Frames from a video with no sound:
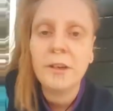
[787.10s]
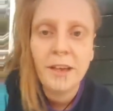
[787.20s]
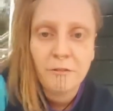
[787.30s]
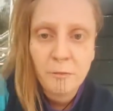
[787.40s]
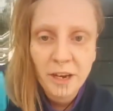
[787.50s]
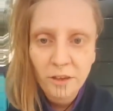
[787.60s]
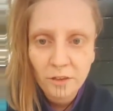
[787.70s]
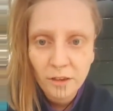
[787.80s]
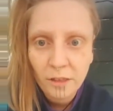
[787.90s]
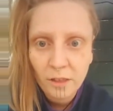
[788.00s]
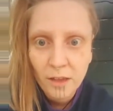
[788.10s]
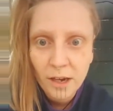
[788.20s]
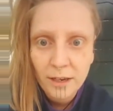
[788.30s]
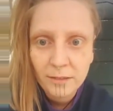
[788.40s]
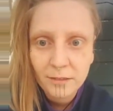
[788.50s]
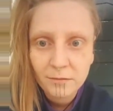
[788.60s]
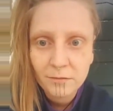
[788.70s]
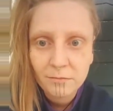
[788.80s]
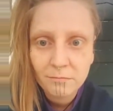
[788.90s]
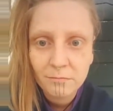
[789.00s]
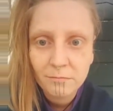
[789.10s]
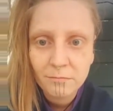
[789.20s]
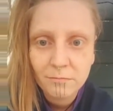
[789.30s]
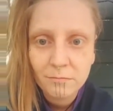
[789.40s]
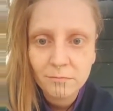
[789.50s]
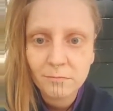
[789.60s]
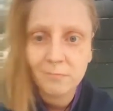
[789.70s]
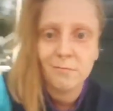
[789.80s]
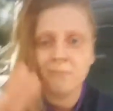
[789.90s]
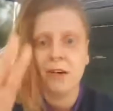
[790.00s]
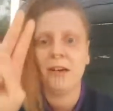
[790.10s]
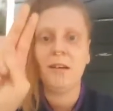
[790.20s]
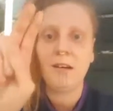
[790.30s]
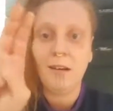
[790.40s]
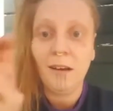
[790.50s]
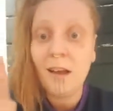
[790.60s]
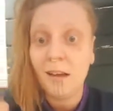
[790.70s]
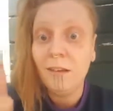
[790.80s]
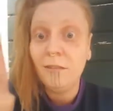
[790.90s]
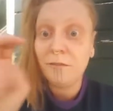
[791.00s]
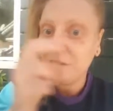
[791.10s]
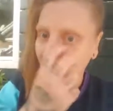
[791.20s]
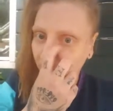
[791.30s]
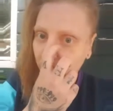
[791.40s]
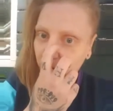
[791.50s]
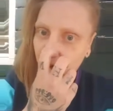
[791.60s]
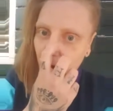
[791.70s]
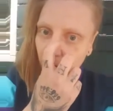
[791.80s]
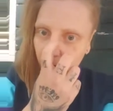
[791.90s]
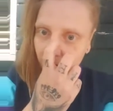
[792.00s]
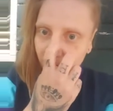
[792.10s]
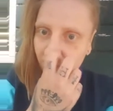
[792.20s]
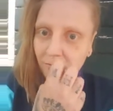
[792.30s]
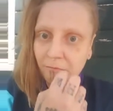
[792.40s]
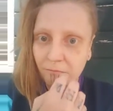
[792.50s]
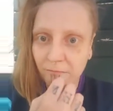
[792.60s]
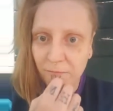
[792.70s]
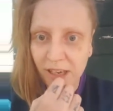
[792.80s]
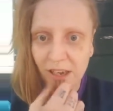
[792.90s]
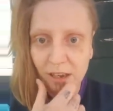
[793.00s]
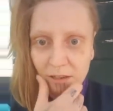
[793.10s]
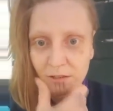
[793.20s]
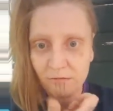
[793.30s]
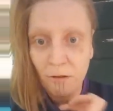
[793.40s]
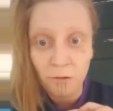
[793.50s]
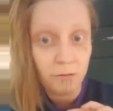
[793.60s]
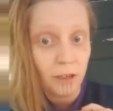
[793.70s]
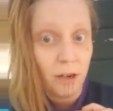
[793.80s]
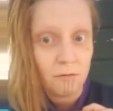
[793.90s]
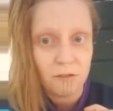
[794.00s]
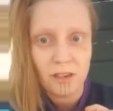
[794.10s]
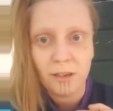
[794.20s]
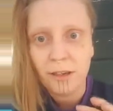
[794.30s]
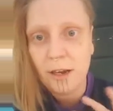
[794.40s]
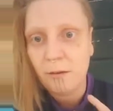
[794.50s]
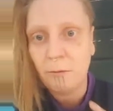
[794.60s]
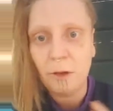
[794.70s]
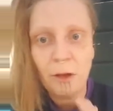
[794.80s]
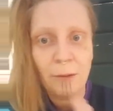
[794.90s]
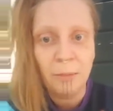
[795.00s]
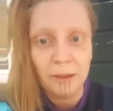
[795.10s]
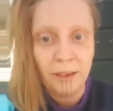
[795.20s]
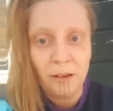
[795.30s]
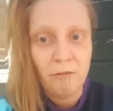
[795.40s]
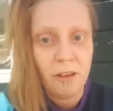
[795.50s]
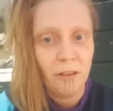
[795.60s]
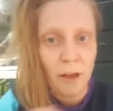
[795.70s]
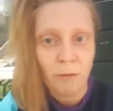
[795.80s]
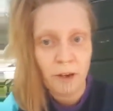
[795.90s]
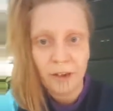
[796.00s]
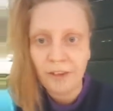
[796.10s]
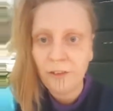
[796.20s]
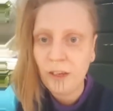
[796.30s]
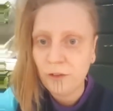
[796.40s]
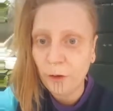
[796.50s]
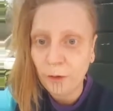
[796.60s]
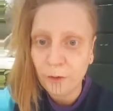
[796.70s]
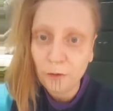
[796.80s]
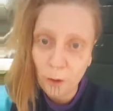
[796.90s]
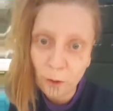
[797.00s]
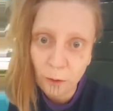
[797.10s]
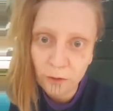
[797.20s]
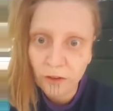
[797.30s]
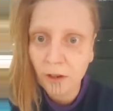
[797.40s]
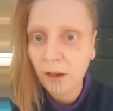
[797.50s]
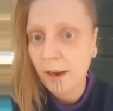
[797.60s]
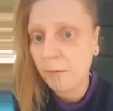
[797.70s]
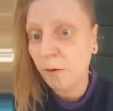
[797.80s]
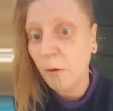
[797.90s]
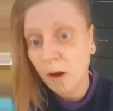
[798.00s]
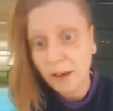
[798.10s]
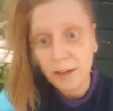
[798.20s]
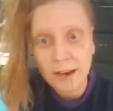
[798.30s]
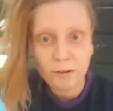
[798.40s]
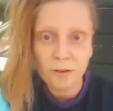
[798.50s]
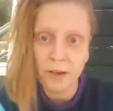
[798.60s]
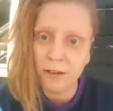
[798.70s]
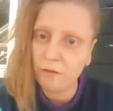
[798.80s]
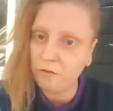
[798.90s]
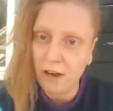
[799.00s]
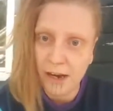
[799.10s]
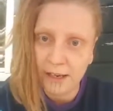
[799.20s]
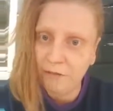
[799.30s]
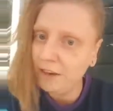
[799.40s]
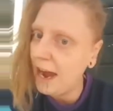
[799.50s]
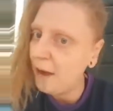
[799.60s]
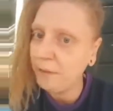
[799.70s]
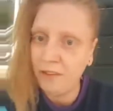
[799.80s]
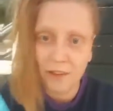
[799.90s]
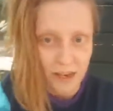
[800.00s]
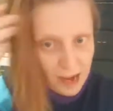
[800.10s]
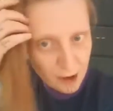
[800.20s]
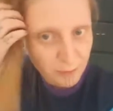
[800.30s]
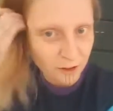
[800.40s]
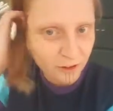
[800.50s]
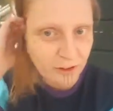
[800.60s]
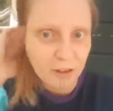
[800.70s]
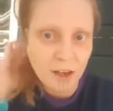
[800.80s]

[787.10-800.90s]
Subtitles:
the information that my life would not be as long, and I was like, yeah, well, I believe in that we're eternal souls and that I'm a walk-in now, so that's fine. If it happens, it happens.